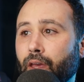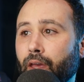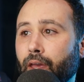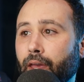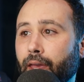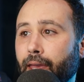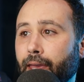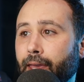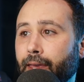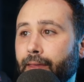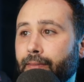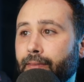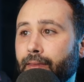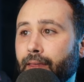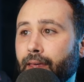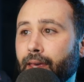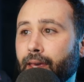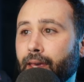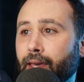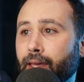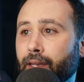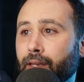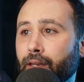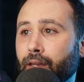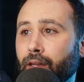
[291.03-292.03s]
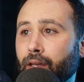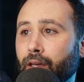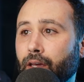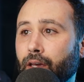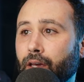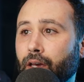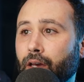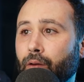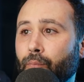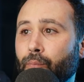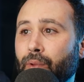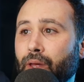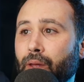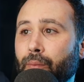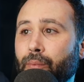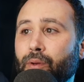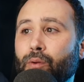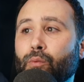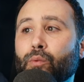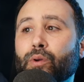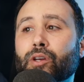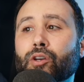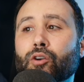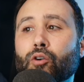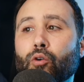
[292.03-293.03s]
and then maybe
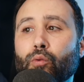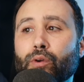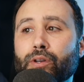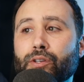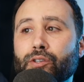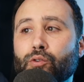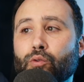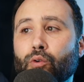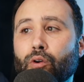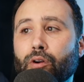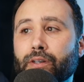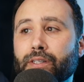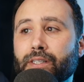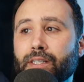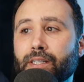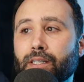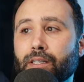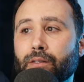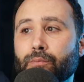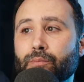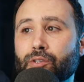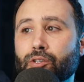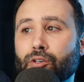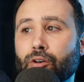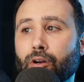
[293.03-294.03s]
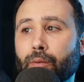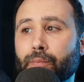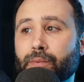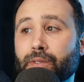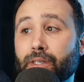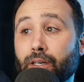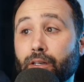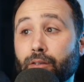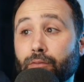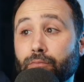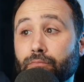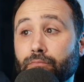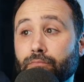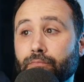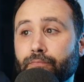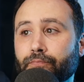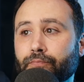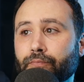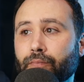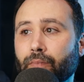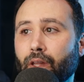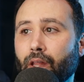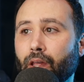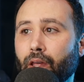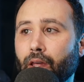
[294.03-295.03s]
we go into our teams drop down
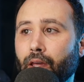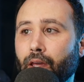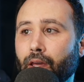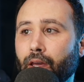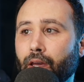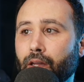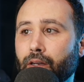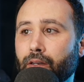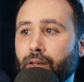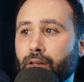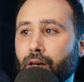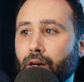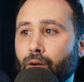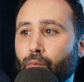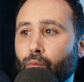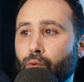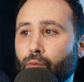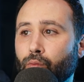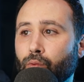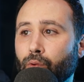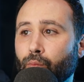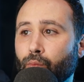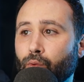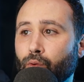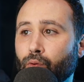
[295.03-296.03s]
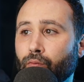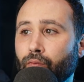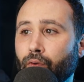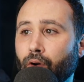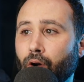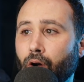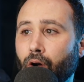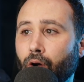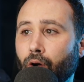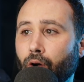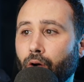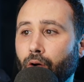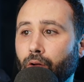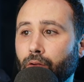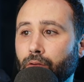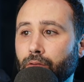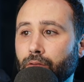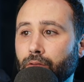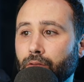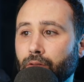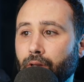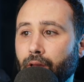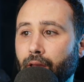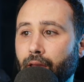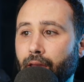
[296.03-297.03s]
and we'll remove all,
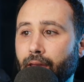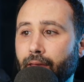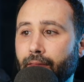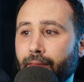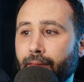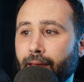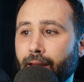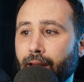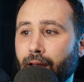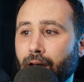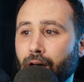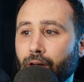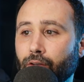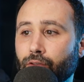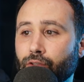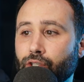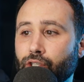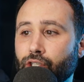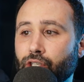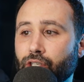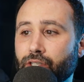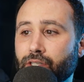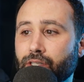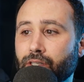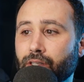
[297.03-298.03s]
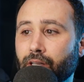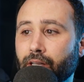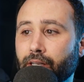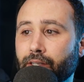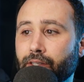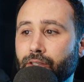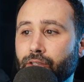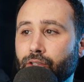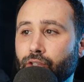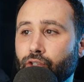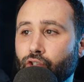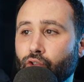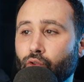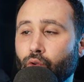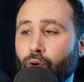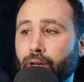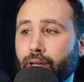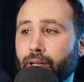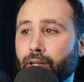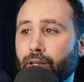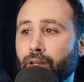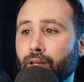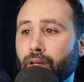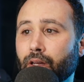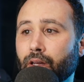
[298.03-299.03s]
and then I'll just select Detroit,
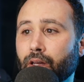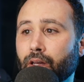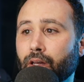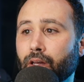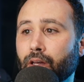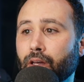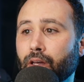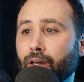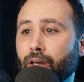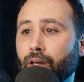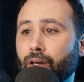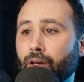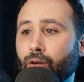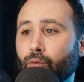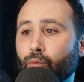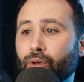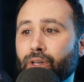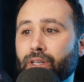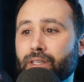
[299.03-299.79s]
we can